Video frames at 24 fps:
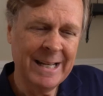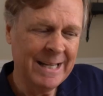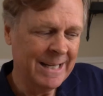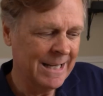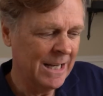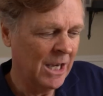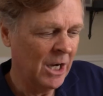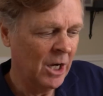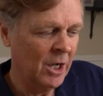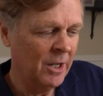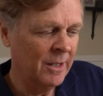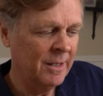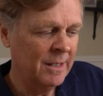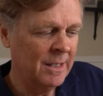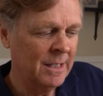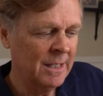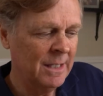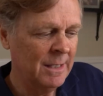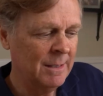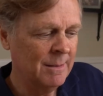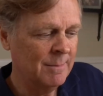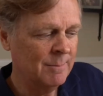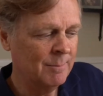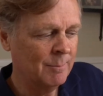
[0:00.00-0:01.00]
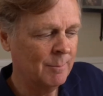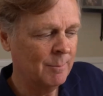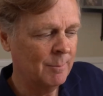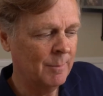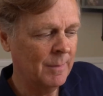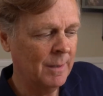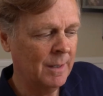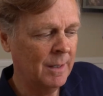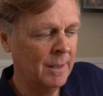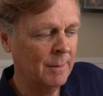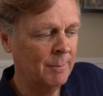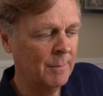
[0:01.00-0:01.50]
on the
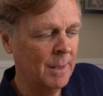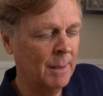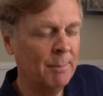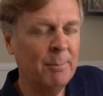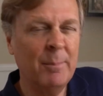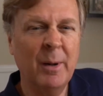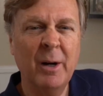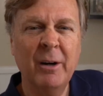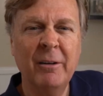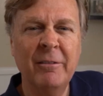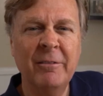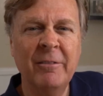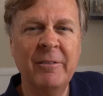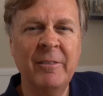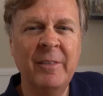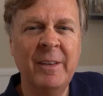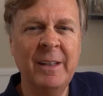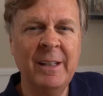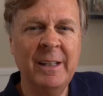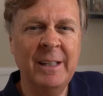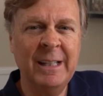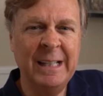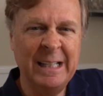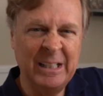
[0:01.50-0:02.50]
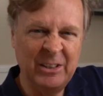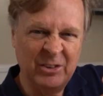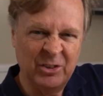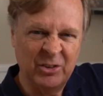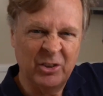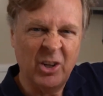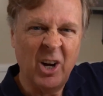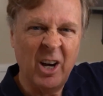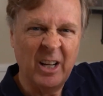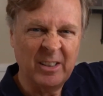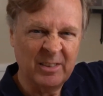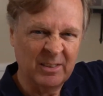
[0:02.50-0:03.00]
above the
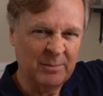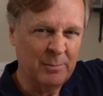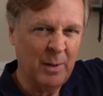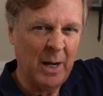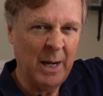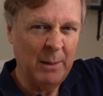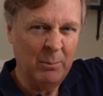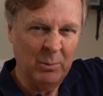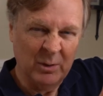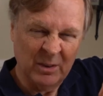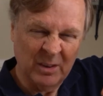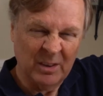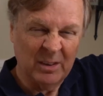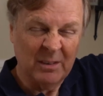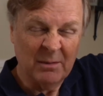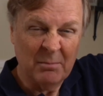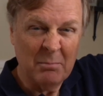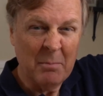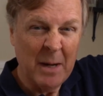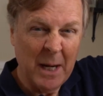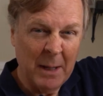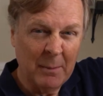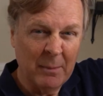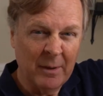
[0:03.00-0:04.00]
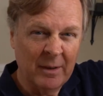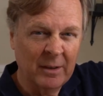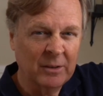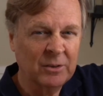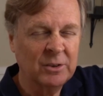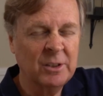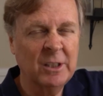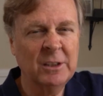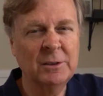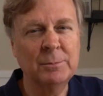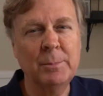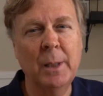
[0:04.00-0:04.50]
exhaust pipe, which is a mammoth
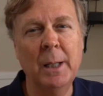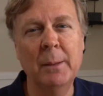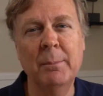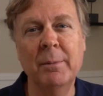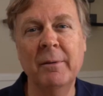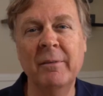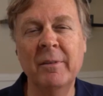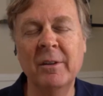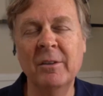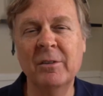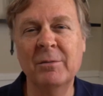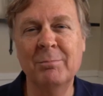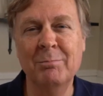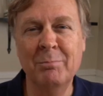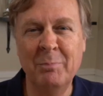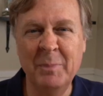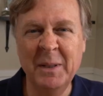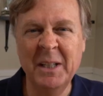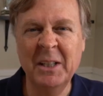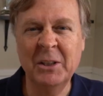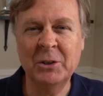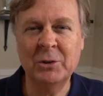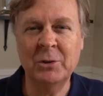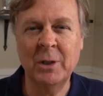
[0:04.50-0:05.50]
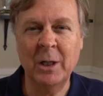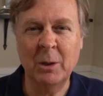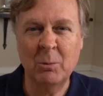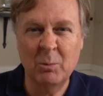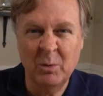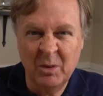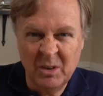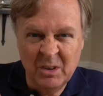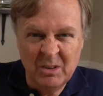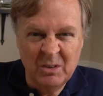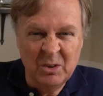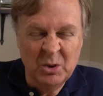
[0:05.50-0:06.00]
exhaust pipe of this big truck
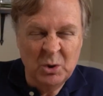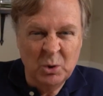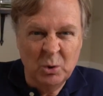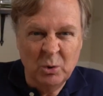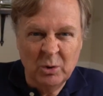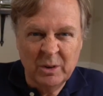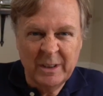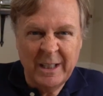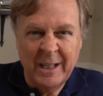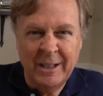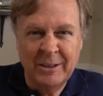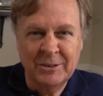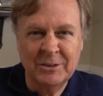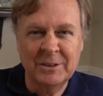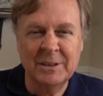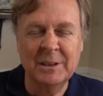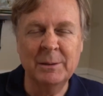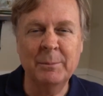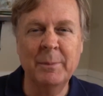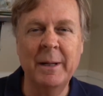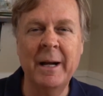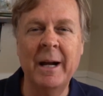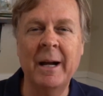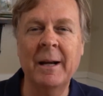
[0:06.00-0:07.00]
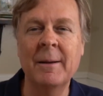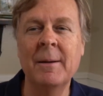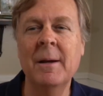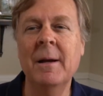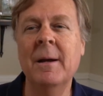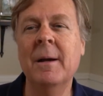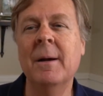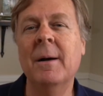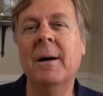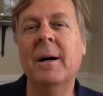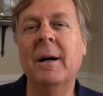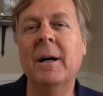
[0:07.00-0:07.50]
with dual tires in the back,
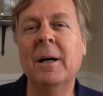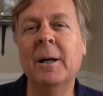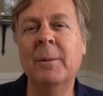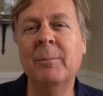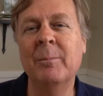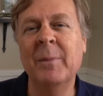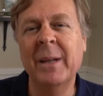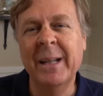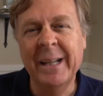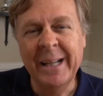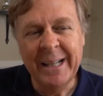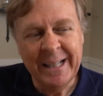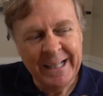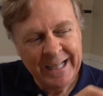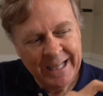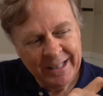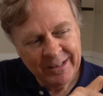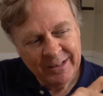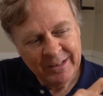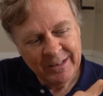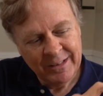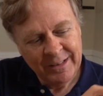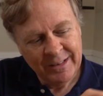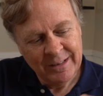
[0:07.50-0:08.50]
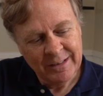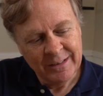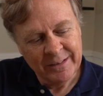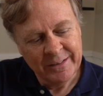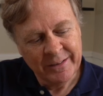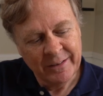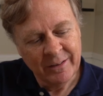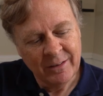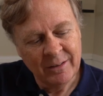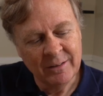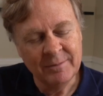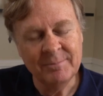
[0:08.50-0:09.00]
it had the
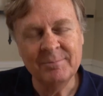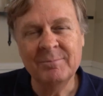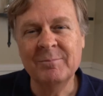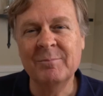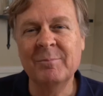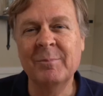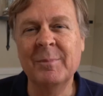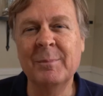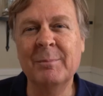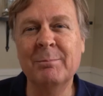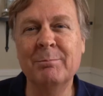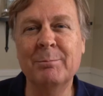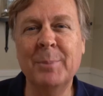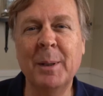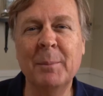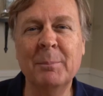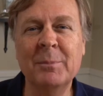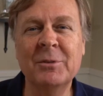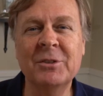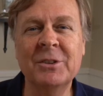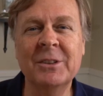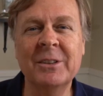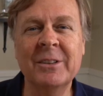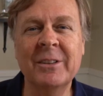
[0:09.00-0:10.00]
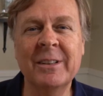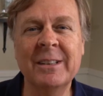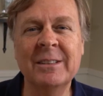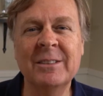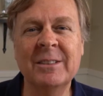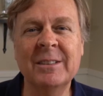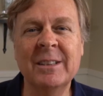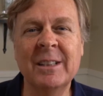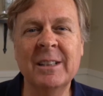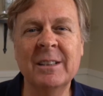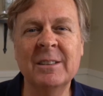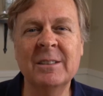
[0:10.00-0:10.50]
little bumper sticker that
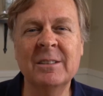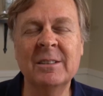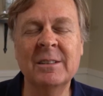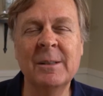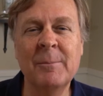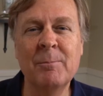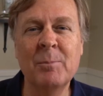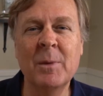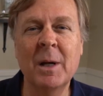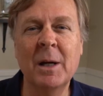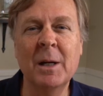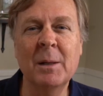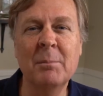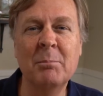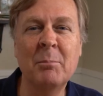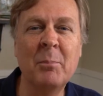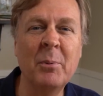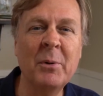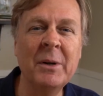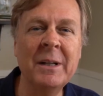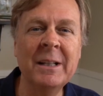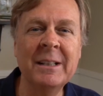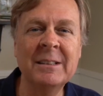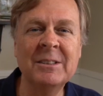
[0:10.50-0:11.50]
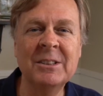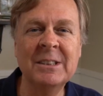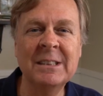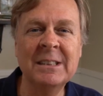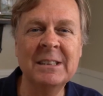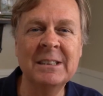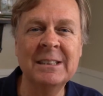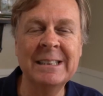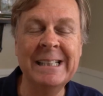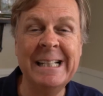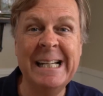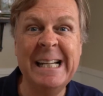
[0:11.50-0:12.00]
says,
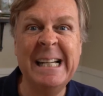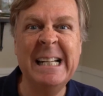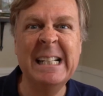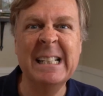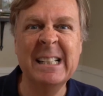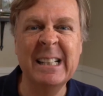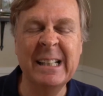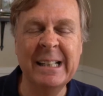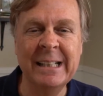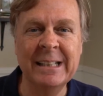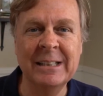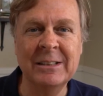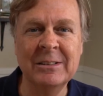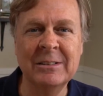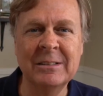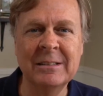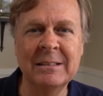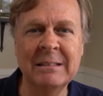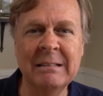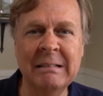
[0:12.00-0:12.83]
Priuses eat this.